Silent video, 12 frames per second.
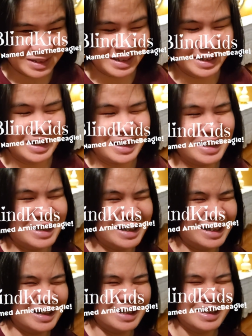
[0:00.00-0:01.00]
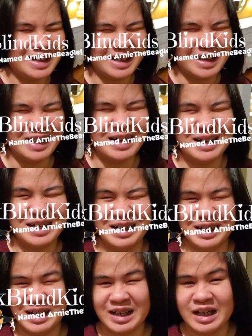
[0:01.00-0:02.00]
Yeah.
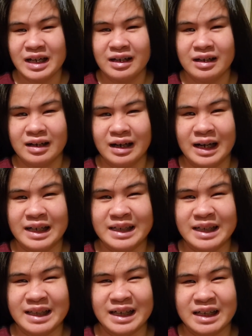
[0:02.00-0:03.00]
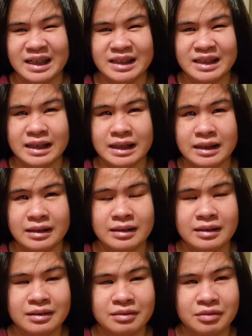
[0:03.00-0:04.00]
Uh, I decided to
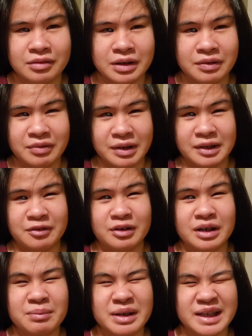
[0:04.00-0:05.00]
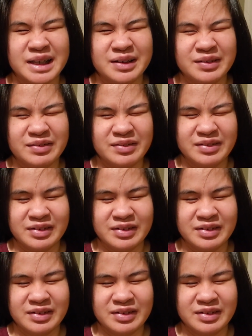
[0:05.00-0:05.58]
draw myself.